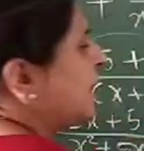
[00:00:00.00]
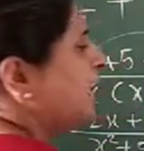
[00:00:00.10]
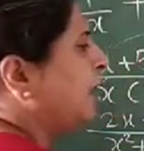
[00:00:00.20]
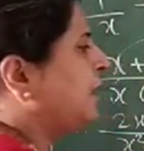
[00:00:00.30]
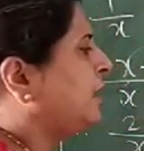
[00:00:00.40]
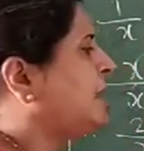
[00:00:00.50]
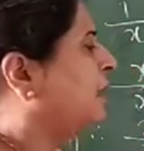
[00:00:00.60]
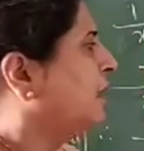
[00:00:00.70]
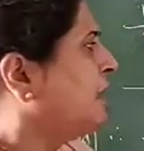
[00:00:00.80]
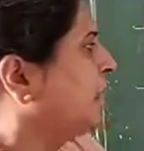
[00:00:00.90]
highlighted,
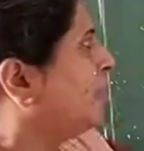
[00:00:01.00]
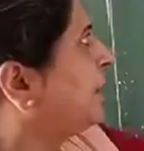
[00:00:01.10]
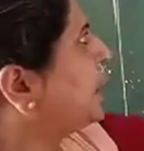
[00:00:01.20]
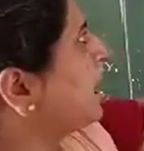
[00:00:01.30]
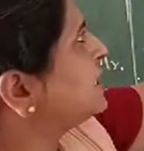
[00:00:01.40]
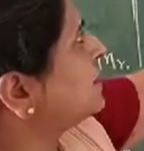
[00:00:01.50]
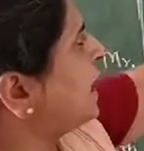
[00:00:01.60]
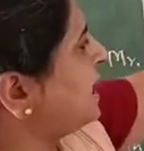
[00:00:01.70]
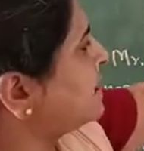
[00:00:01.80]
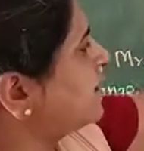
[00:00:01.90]
but as
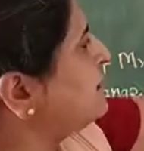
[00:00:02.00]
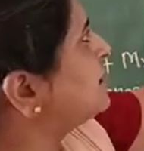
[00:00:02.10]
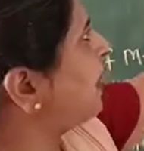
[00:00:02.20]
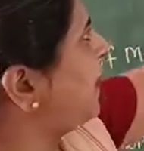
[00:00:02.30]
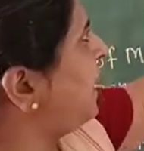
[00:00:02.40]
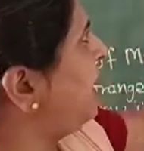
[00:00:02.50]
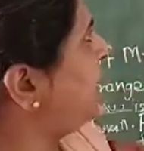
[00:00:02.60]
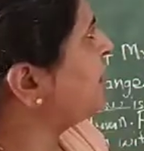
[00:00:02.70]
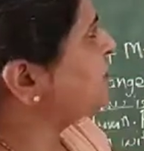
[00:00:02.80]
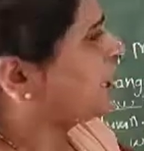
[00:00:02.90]
x is
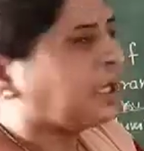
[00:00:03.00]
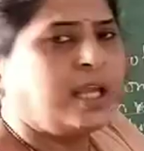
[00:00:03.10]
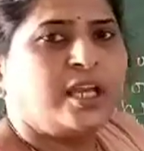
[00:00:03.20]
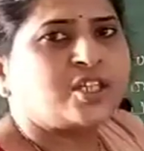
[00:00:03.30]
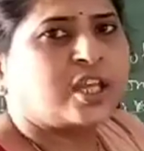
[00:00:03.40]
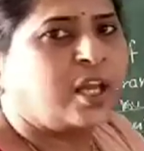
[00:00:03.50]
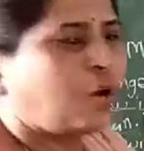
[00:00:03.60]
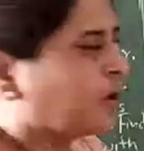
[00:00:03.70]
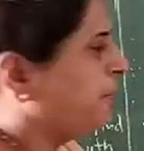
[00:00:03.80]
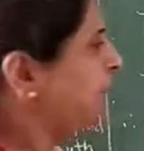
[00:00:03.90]
age and age
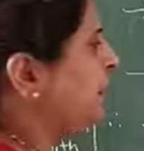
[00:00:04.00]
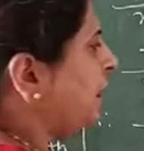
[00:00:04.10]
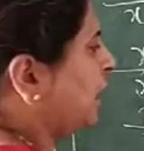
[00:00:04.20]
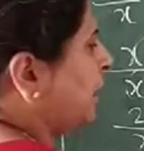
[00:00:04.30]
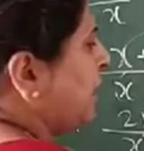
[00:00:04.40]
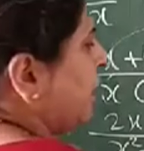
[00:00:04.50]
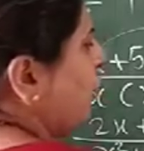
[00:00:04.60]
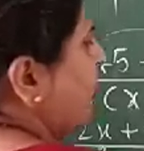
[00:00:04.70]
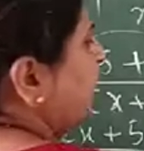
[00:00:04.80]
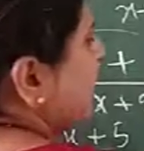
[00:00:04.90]
cannot be
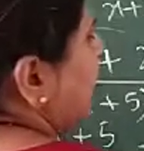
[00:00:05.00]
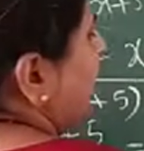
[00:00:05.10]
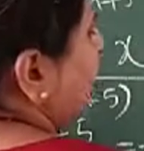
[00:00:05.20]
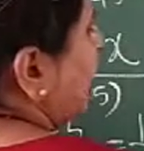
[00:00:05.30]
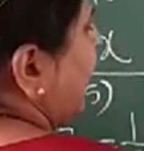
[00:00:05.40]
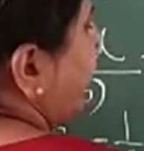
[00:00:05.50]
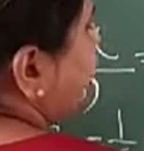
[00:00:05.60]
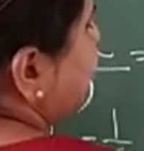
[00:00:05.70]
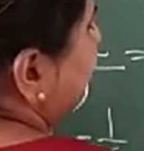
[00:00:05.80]
negative, okay,